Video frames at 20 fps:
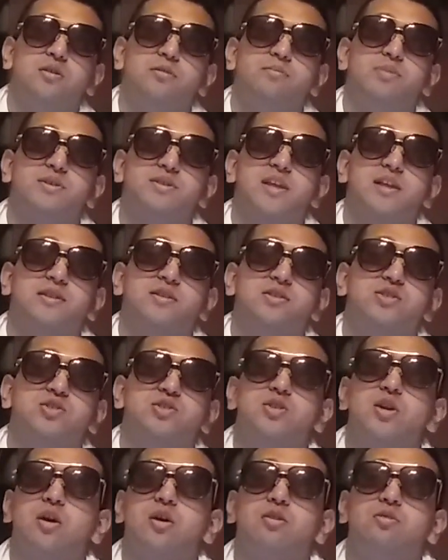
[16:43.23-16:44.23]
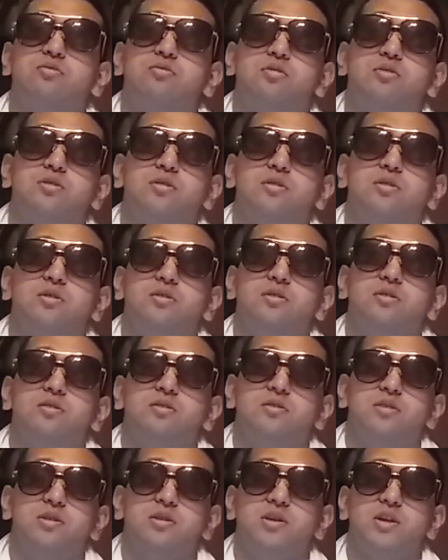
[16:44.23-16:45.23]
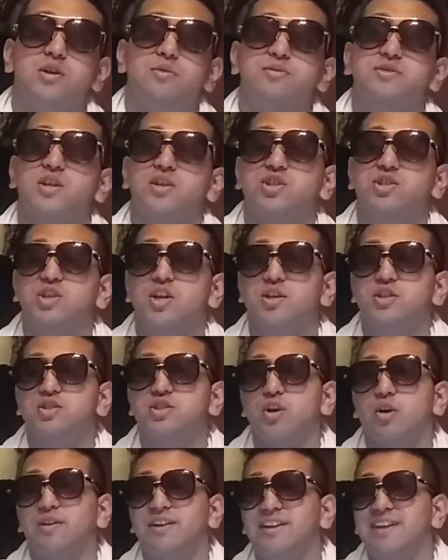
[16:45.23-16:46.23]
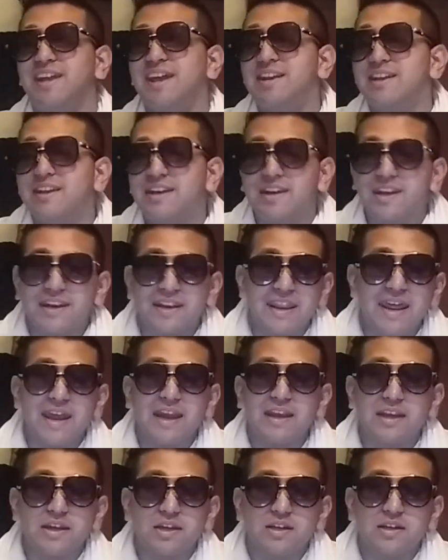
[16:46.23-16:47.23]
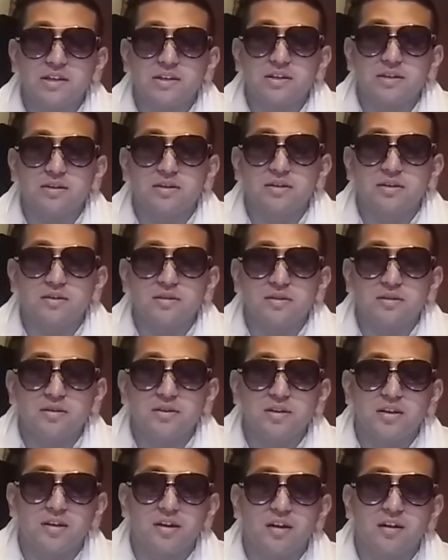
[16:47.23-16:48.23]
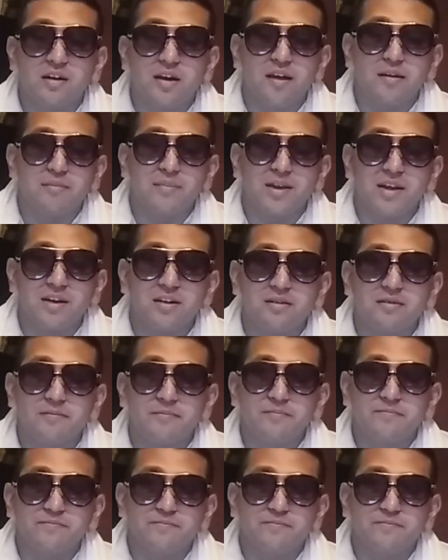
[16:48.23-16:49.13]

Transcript: But, like, the show, it was a shit show in the end of the day. You know what I mean?